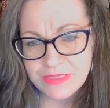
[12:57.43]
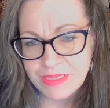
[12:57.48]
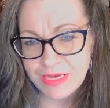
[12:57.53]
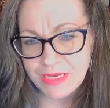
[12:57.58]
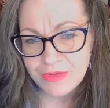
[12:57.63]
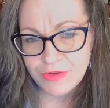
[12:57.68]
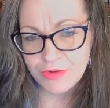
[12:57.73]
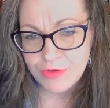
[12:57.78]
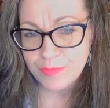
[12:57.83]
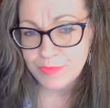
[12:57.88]

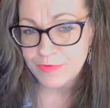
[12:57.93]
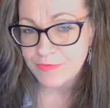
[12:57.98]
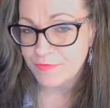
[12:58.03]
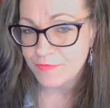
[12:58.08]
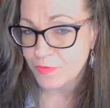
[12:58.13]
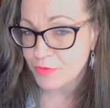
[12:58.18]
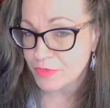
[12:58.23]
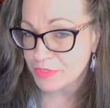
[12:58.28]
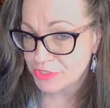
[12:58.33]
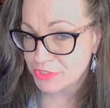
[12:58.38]
letter
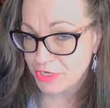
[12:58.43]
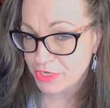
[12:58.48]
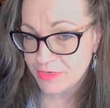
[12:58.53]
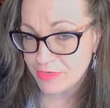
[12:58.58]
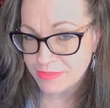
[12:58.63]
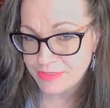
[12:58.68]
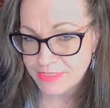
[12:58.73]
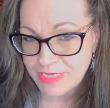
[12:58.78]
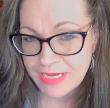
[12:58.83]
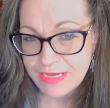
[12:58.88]
before
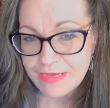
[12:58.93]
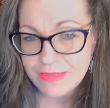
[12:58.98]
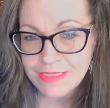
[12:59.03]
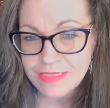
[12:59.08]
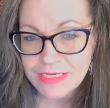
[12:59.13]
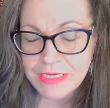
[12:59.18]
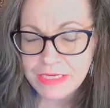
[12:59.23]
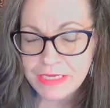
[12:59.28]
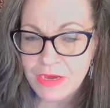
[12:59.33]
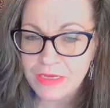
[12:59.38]
John
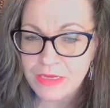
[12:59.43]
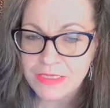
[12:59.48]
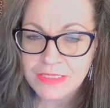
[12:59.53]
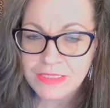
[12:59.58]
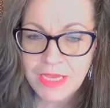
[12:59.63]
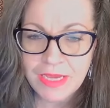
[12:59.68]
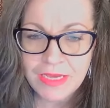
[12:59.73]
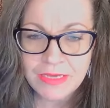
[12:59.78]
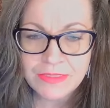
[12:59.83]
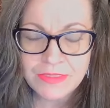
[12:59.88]
Daly got his
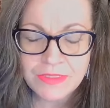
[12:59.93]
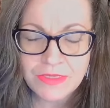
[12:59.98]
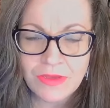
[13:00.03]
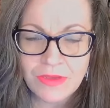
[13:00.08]
hands